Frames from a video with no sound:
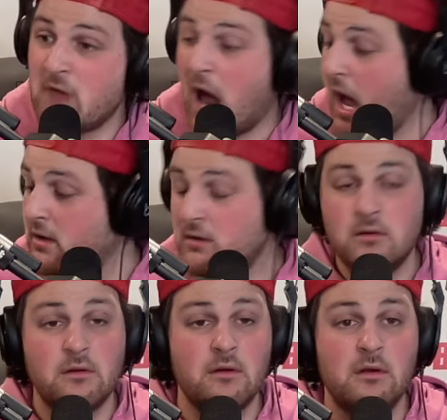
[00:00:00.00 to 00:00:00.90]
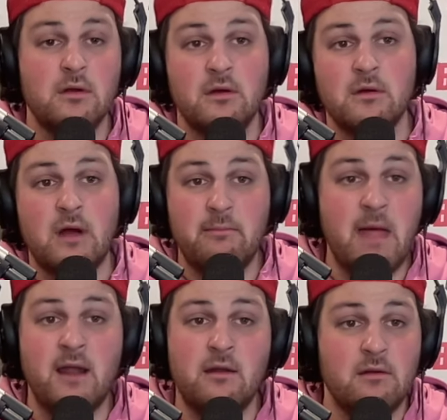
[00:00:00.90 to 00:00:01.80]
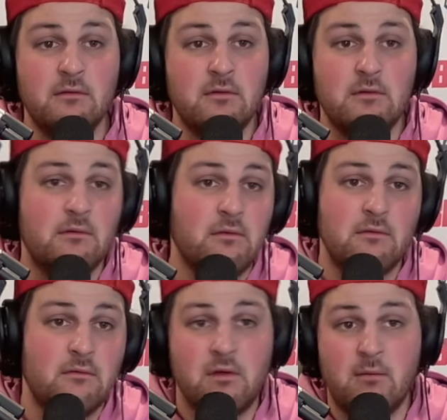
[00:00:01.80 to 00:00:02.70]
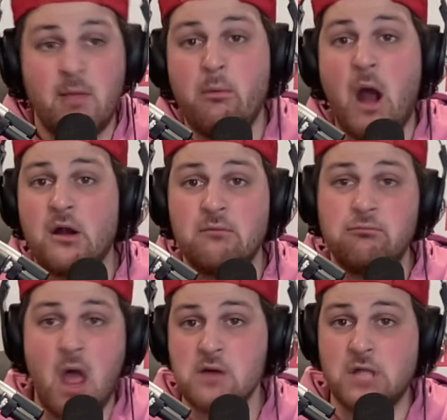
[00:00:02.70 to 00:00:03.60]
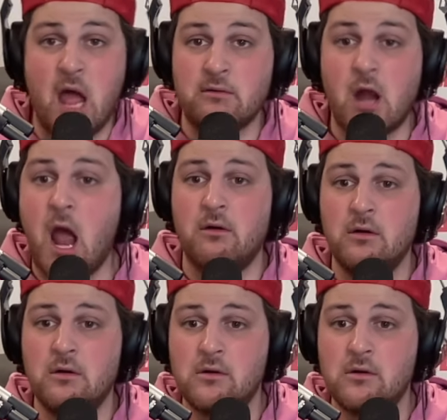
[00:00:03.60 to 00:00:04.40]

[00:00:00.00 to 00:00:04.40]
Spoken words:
I'm not worried next time around.